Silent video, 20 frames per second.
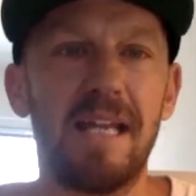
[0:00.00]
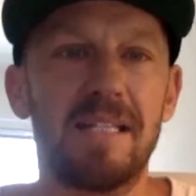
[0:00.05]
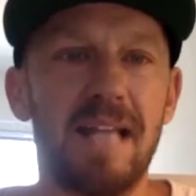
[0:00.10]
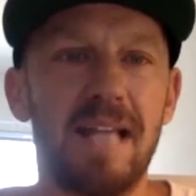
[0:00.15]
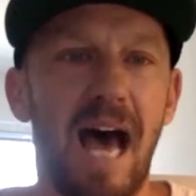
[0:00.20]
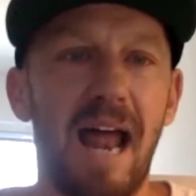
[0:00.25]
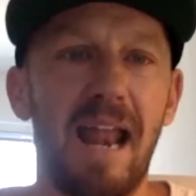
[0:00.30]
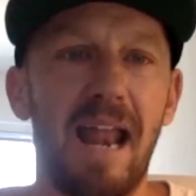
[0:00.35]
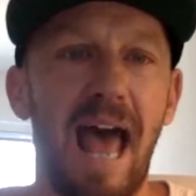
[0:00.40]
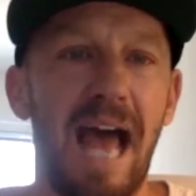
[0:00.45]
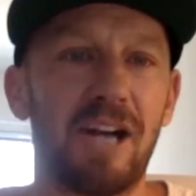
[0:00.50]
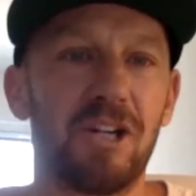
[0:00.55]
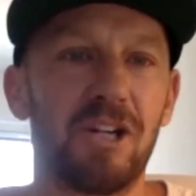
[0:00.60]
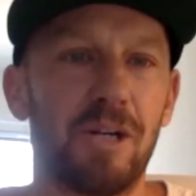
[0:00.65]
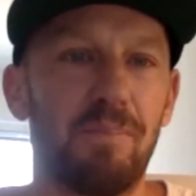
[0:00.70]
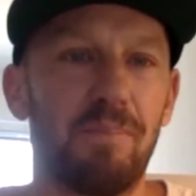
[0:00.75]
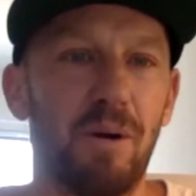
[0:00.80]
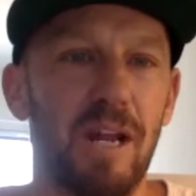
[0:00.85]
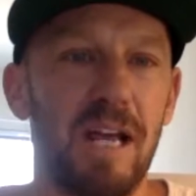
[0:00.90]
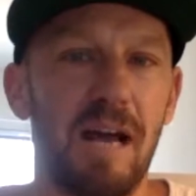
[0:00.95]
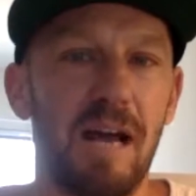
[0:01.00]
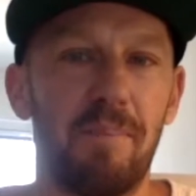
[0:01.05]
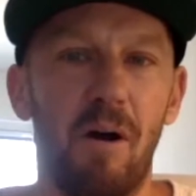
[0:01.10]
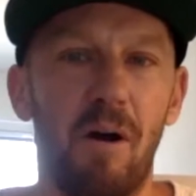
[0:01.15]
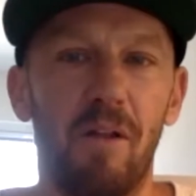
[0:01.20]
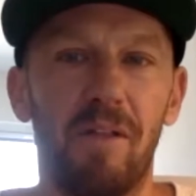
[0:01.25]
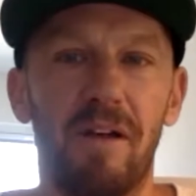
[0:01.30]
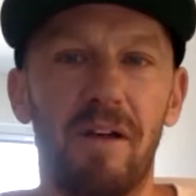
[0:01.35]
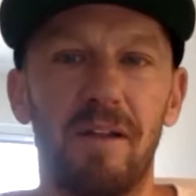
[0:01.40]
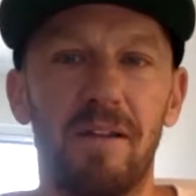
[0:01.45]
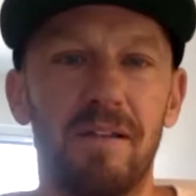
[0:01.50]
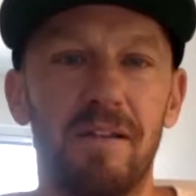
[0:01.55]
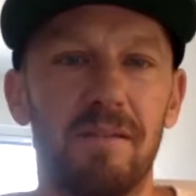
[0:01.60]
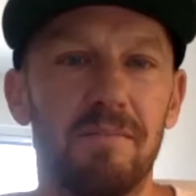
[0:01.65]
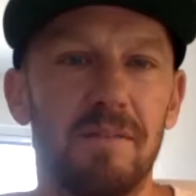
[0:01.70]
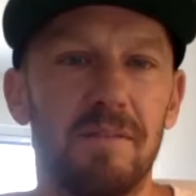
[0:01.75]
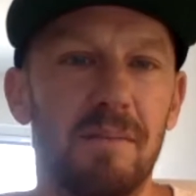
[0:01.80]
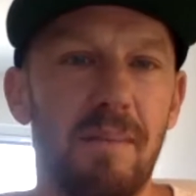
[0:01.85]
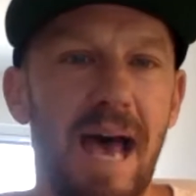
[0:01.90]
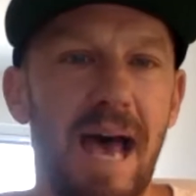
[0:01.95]
he's not actually putting up all the, the,
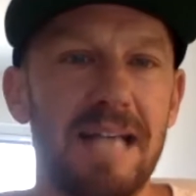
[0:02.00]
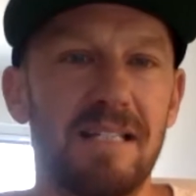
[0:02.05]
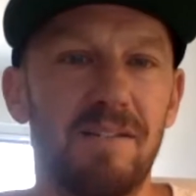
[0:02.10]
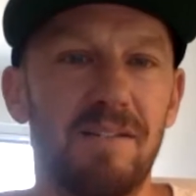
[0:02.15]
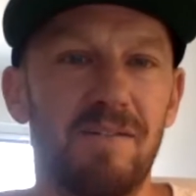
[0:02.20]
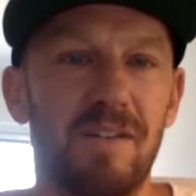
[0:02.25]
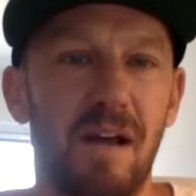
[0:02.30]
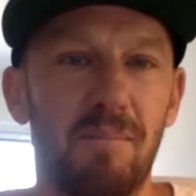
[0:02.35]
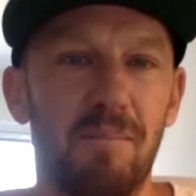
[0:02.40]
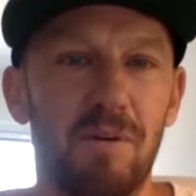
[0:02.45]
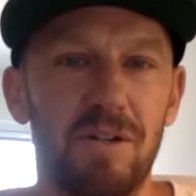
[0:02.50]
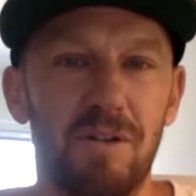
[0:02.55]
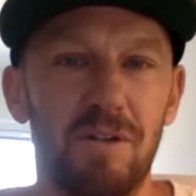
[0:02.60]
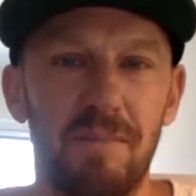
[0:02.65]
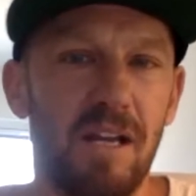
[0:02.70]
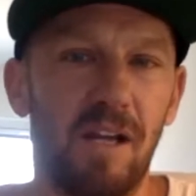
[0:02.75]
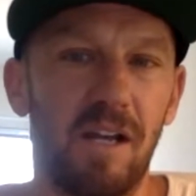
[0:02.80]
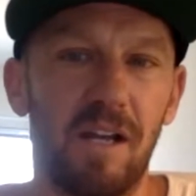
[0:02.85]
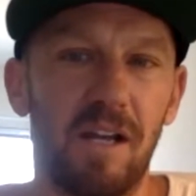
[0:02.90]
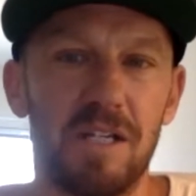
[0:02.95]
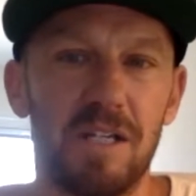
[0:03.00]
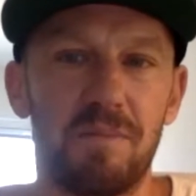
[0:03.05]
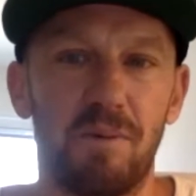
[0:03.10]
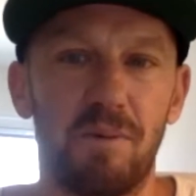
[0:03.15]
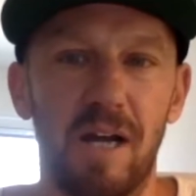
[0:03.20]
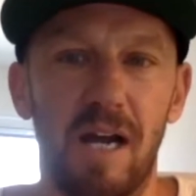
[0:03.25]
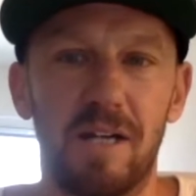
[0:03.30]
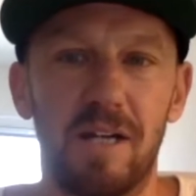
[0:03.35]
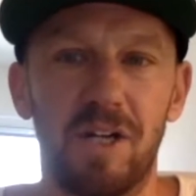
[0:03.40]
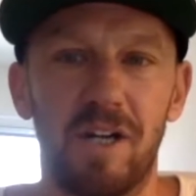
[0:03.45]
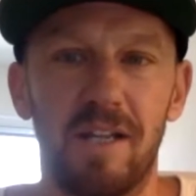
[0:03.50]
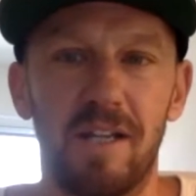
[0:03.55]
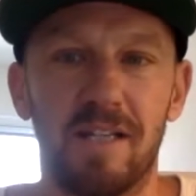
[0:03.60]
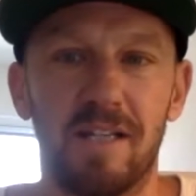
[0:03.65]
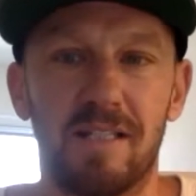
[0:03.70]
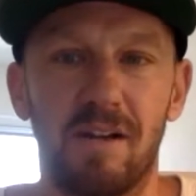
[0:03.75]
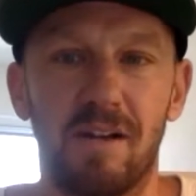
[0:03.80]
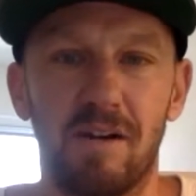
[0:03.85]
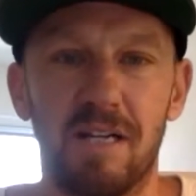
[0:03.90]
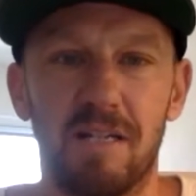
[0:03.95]
the massive numbers. I mean, look at his production in
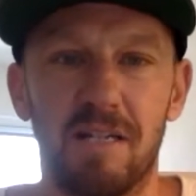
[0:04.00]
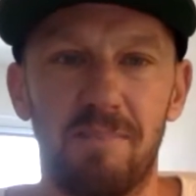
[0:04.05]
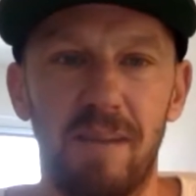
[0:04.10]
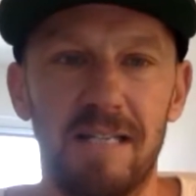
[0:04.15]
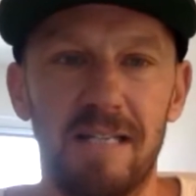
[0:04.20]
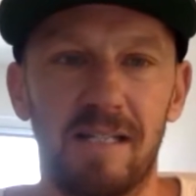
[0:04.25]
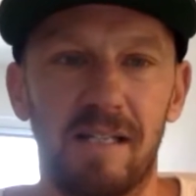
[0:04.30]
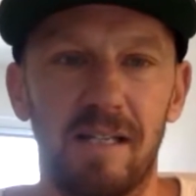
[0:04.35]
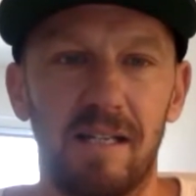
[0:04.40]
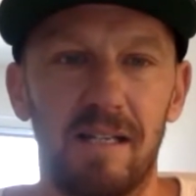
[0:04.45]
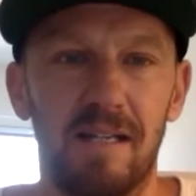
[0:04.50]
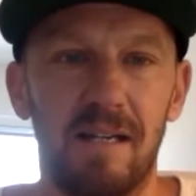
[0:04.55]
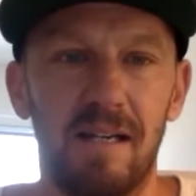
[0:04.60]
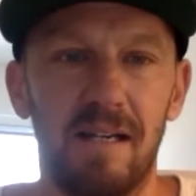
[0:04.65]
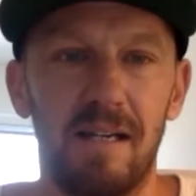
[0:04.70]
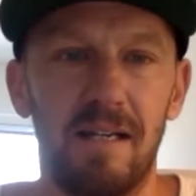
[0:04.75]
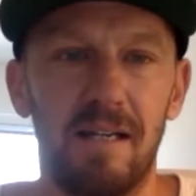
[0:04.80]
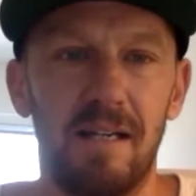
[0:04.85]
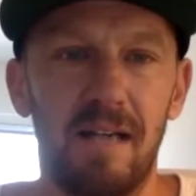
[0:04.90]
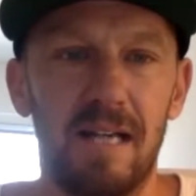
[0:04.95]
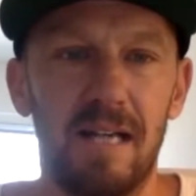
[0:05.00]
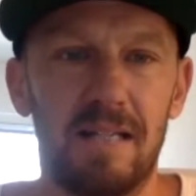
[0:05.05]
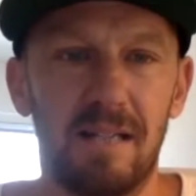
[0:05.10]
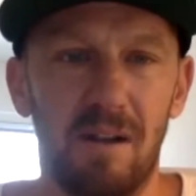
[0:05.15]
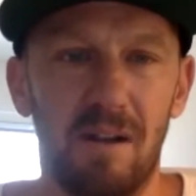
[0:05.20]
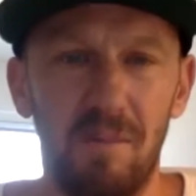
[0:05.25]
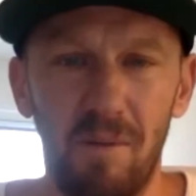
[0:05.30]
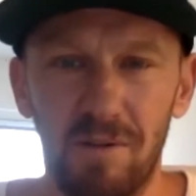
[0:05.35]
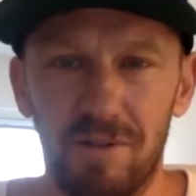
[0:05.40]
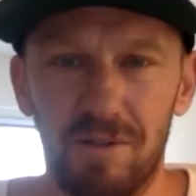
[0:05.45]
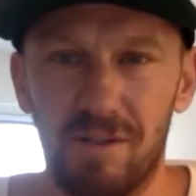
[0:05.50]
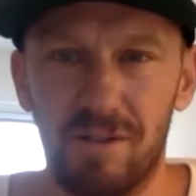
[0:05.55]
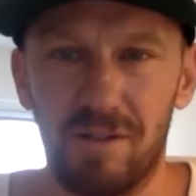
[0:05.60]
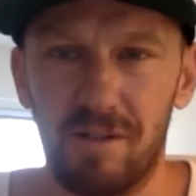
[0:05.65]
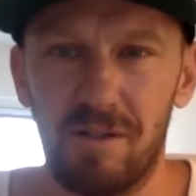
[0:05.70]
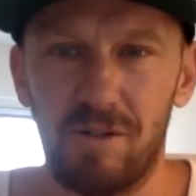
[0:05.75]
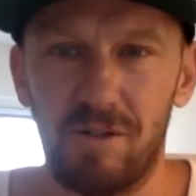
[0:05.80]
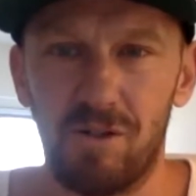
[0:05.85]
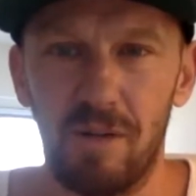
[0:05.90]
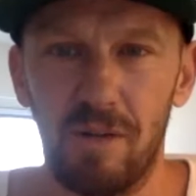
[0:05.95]
this series. It's basically, it's almost
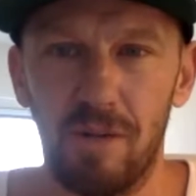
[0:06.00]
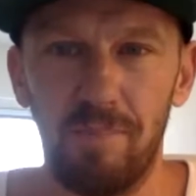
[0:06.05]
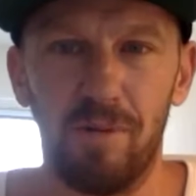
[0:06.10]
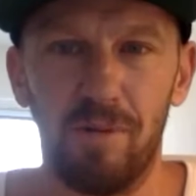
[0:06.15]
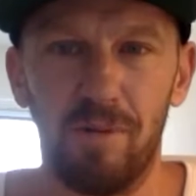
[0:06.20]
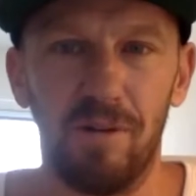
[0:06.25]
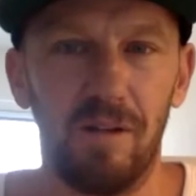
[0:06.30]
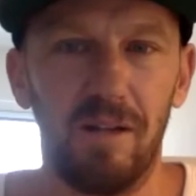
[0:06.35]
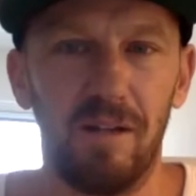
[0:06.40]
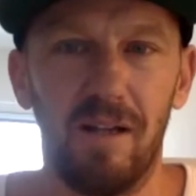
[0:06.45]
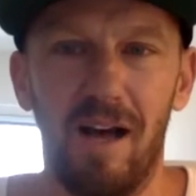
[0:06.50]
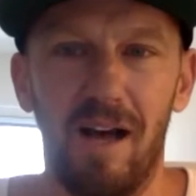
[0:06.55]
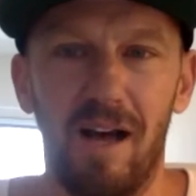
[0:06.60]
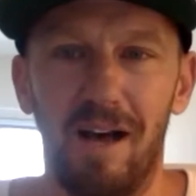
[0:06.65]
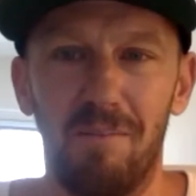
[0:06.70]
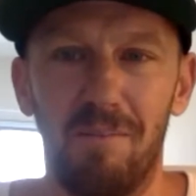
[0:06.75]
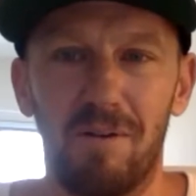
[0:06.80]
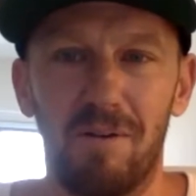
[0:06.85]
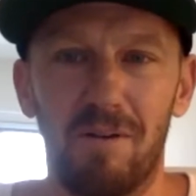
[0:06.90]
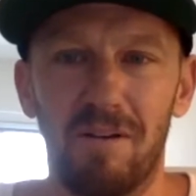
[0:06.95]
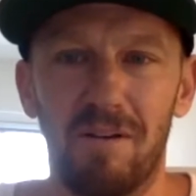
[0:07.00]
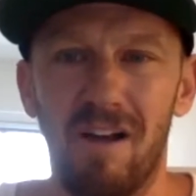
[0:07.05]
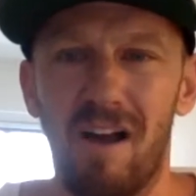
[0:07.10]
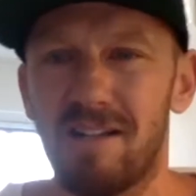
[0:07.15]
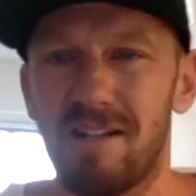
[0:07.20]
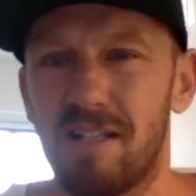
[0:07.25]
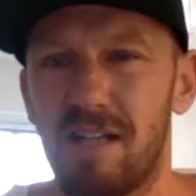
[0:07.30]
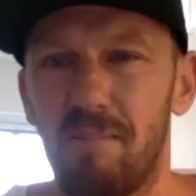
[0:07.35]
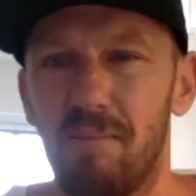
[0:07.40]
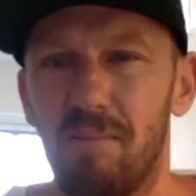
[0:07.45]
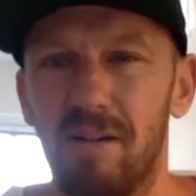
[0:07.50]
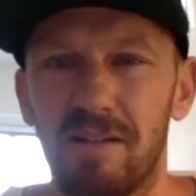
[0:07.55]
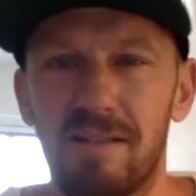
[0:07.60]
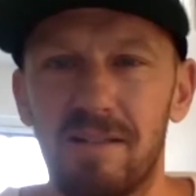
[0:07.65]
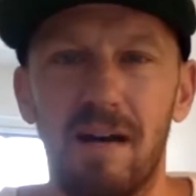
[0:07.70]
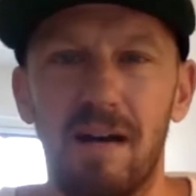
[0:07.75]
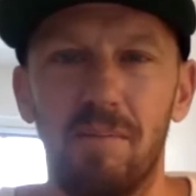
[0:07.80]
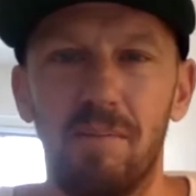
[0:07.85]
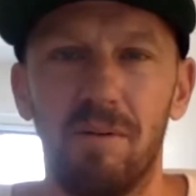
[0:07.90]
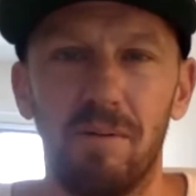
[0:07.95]
triple, um, or no, it's double. It's
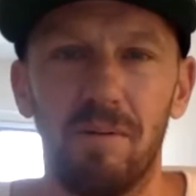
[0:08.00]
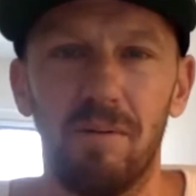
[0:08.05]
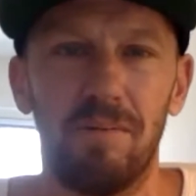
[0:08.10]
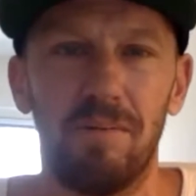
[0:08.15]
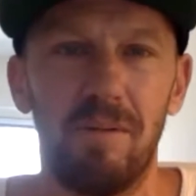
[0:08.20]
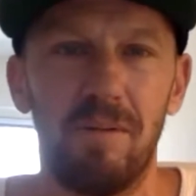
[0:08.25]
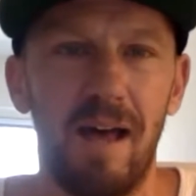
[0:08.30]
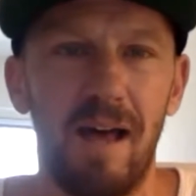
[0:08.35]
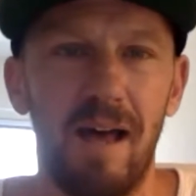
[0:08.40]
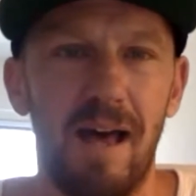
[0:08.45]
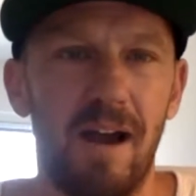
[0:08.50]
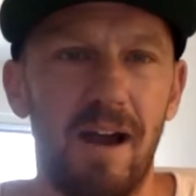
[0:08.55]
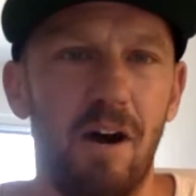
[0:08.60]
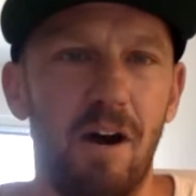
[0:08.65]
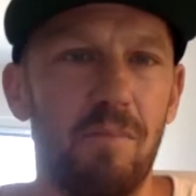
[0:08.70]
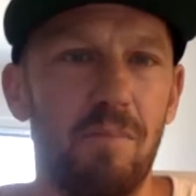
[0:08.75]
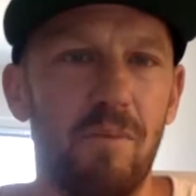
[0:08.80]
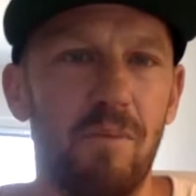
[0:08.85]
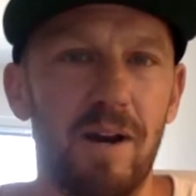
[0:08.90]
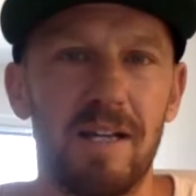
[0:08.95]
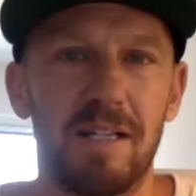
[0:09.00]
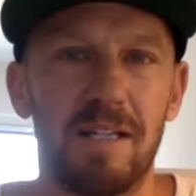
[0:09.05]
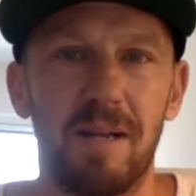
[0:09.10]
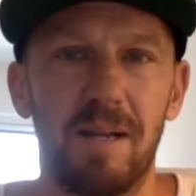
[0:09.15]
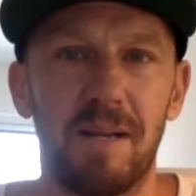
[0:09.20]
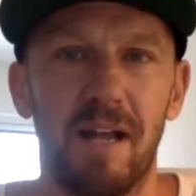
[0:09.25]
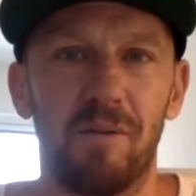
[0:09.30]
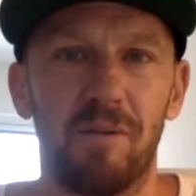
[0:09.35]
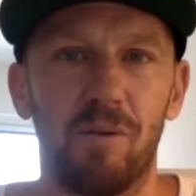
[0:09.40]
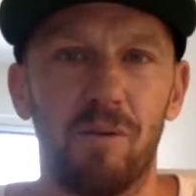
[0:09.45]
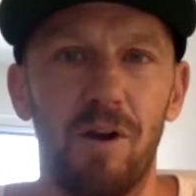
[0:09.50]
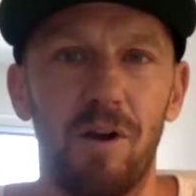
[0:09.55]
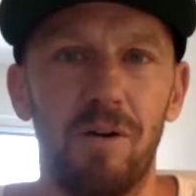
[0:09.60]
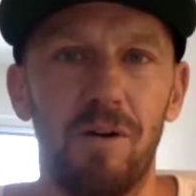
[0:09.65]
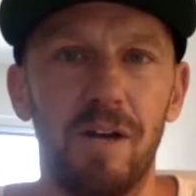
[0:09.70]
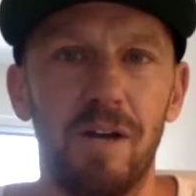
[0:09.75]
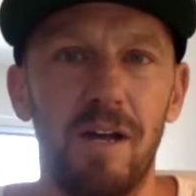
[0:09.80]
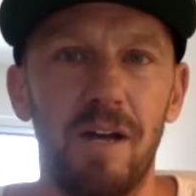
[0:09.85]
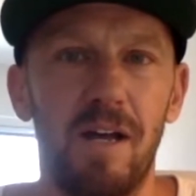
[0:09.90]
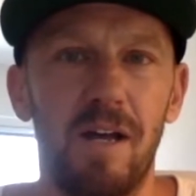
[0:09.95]
double at home what it's been on the road.